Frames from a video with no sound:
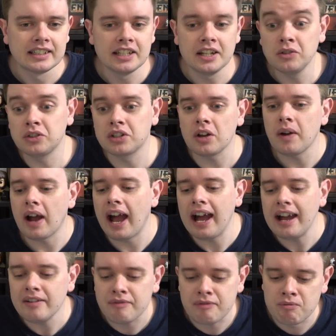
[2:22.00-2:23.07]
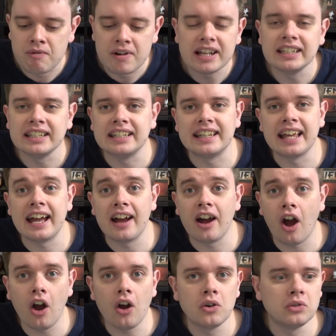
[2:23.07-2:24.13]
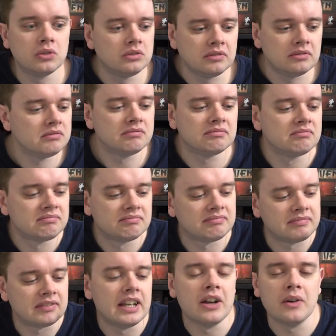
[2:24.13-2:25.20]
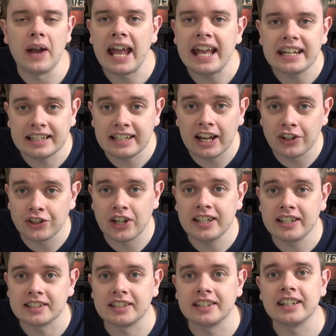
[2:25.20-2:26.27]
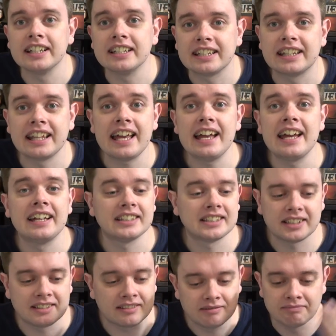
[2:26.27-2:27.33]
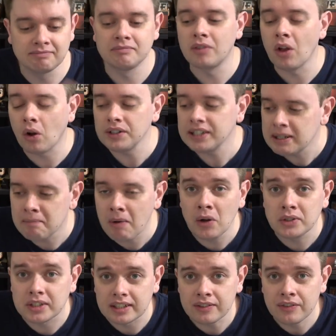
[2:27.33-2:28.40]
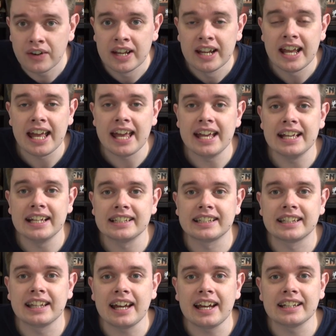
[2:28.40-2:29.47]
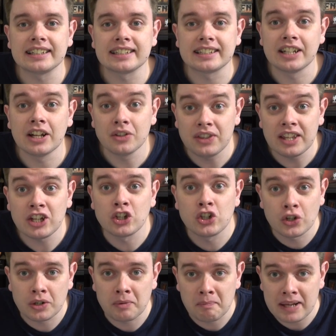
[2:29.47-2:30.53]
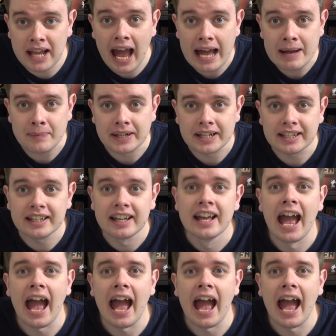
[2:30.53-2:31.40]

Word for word: you know don't have really their own you know hidden agendas and things. Their only motive is that you know this shouldn't be happening